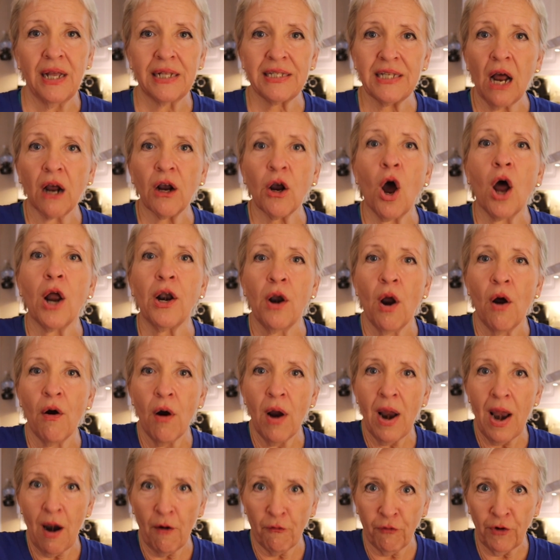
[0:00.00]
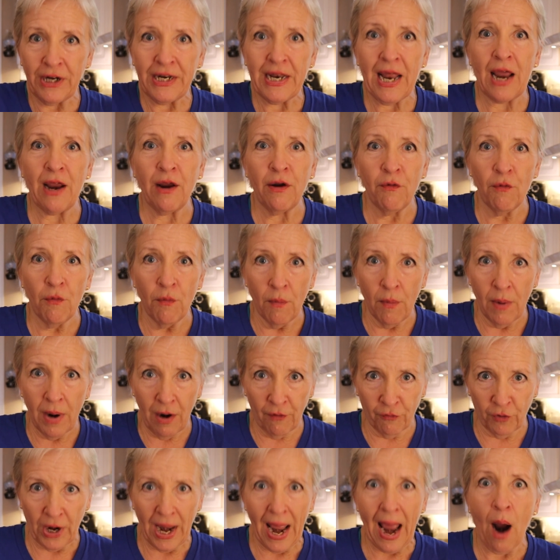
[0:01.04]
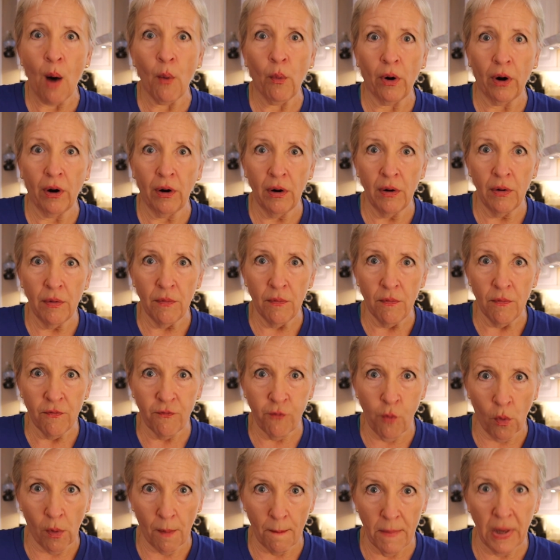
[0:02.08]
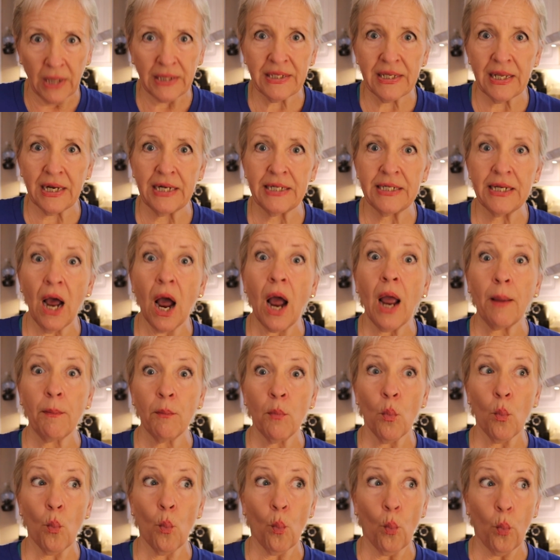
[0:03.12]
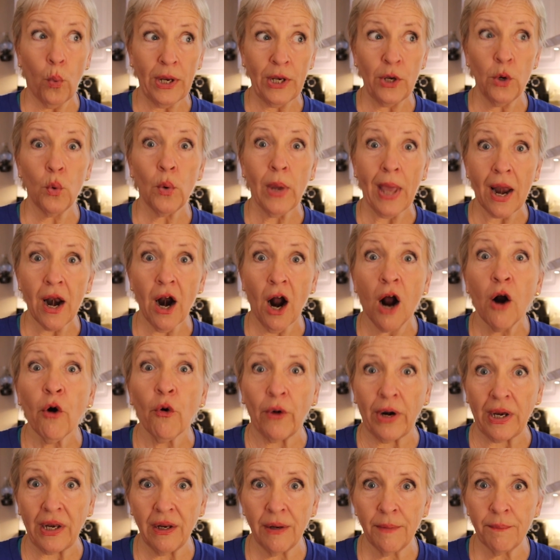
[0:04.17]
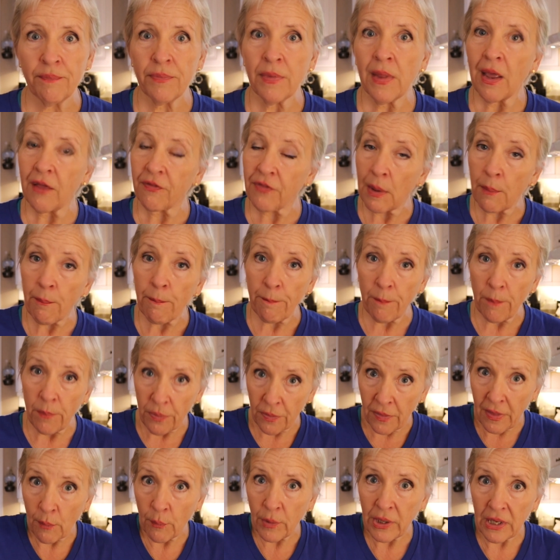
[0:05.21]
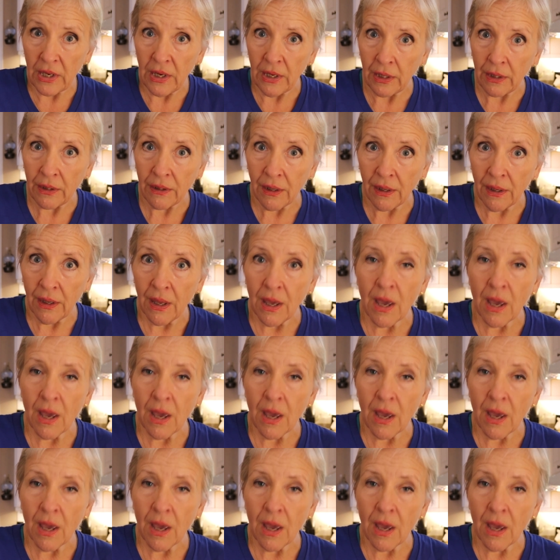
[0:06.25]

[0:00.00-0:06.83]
it's not gone every day, every hour, for months at a time. We do get hungry, and then we eat.